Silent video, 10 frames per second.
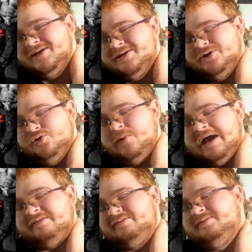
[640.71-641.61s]
who
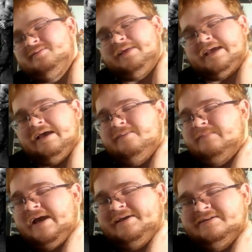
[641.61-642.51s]
I like.
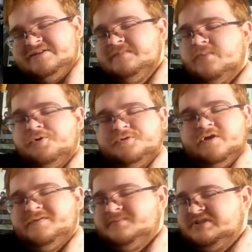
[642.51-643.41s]
I can see both
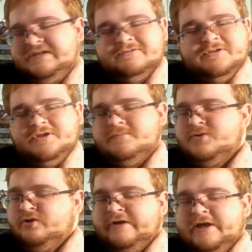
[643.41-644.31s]
of them still in the
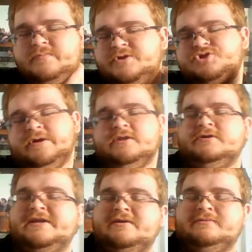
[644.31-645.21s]
movie. The
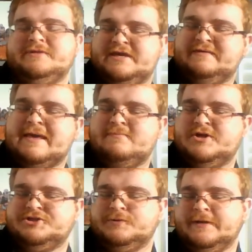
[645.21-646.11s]
trailer didn't really give that
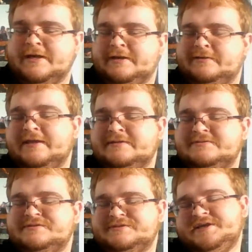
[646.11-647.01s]
much away. It
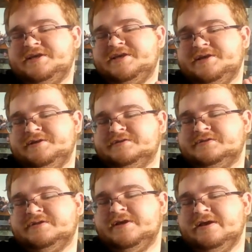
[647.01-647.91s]

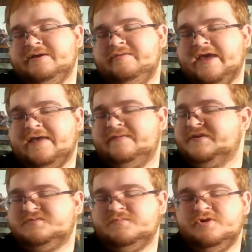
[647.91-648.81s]
teased that
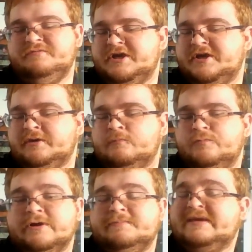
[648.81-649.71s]
this movie
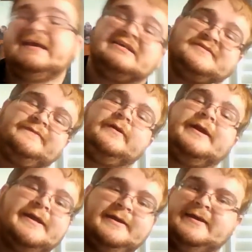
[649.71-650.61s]
will be as
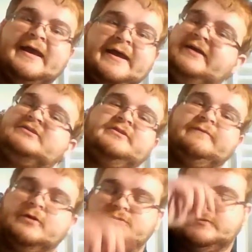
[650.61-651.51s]
funny as the
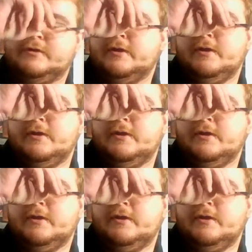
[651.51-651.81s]
first one.